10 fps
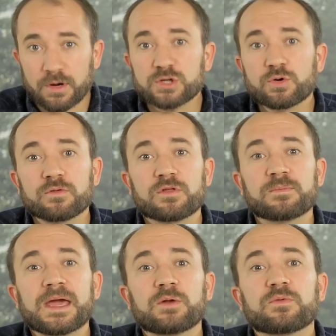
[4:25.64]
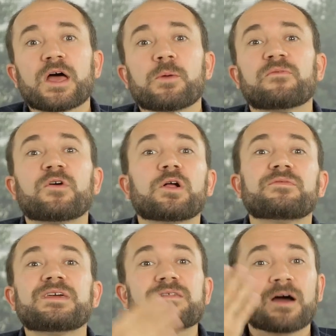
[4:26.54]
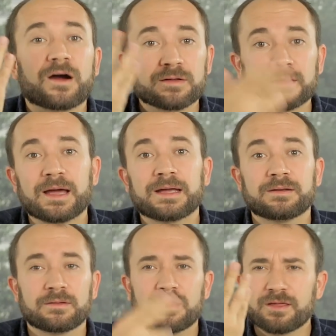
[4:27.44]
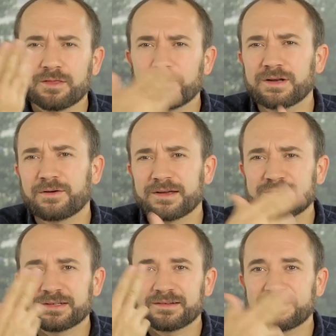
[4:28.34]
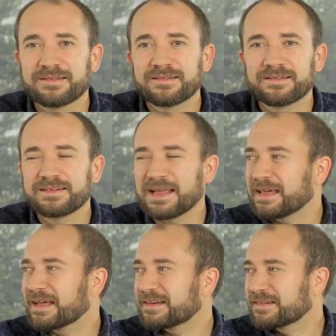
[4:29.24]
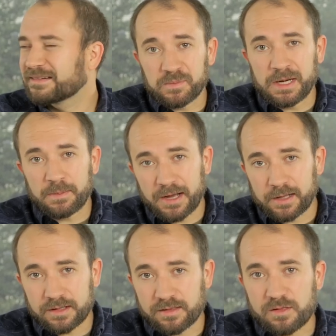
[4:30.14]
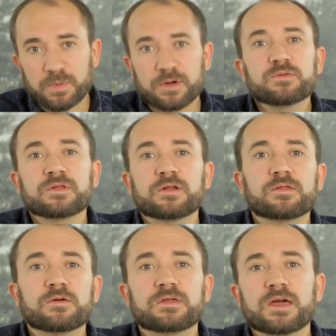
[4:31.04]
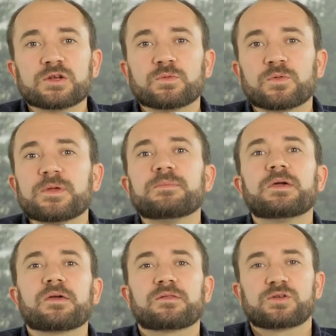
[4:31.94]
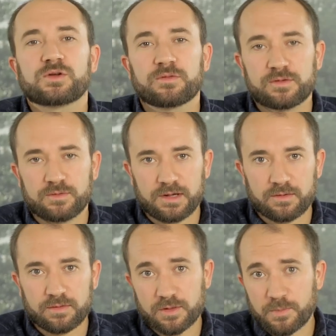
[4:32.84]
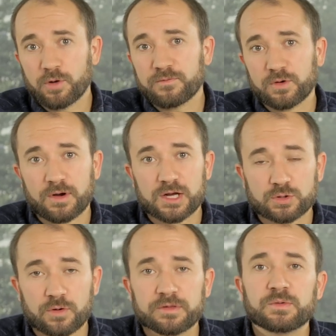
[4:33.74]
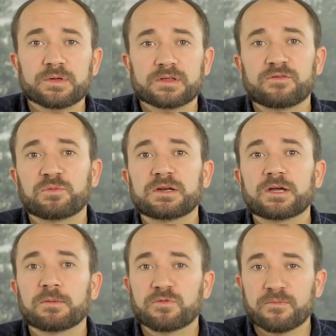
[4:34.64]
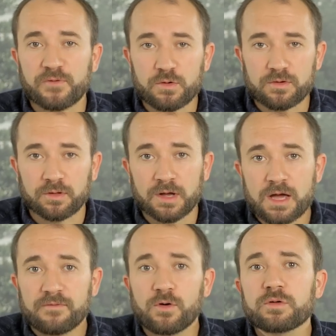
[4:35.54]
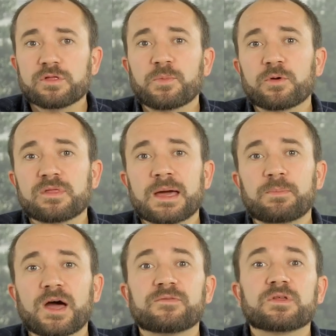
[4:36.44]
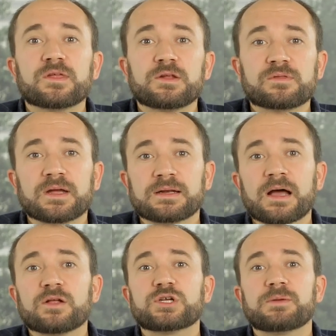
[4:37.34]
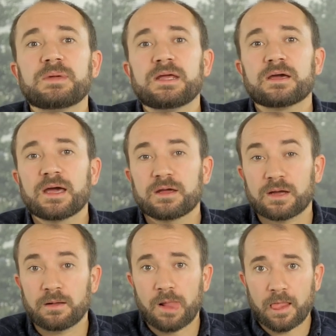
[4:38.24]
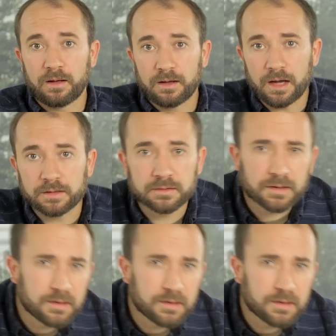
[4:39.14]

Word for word: Crash Course is made with the help of all of these hardline, is this the right direction? Dang it. Government and Politics is produced in association with PBS Digital Studios. Support for Crash Course U.S. Government comes from Voqal. Voqal supports nonprofits that use technology and media at, ah,